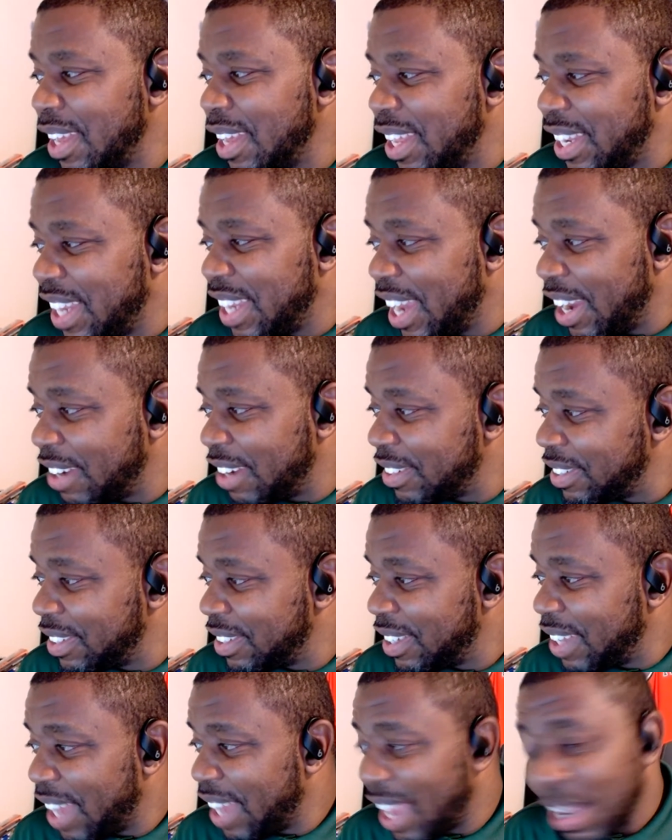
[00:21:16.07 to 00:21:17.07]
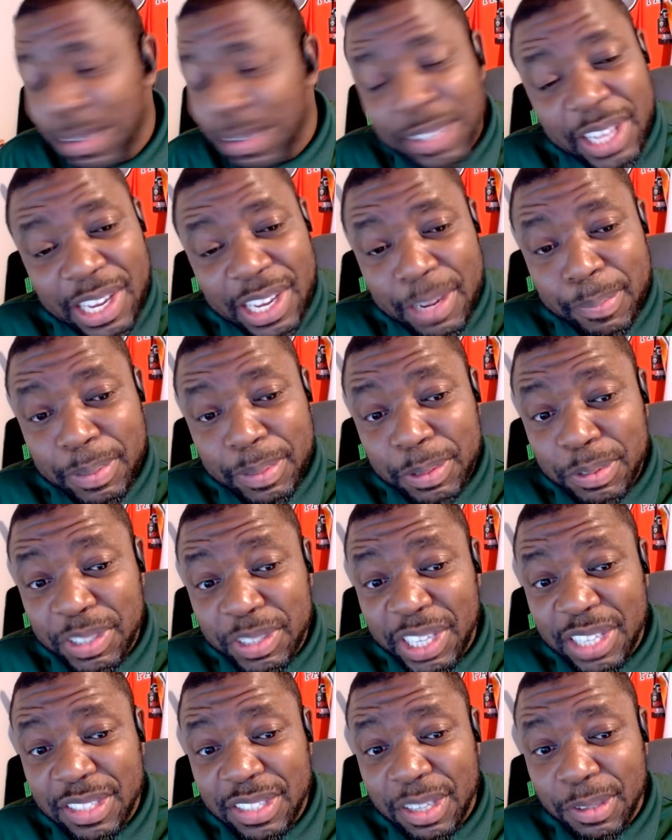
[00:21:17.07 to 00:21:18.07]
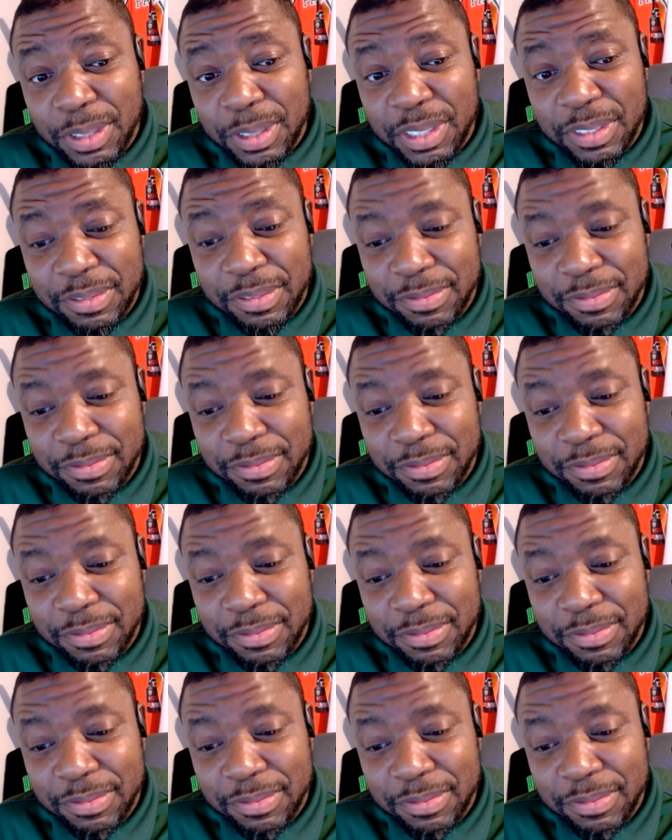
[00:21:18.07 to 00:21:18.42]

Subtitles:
Now, I ain't gonna lie, that blue Czech soda,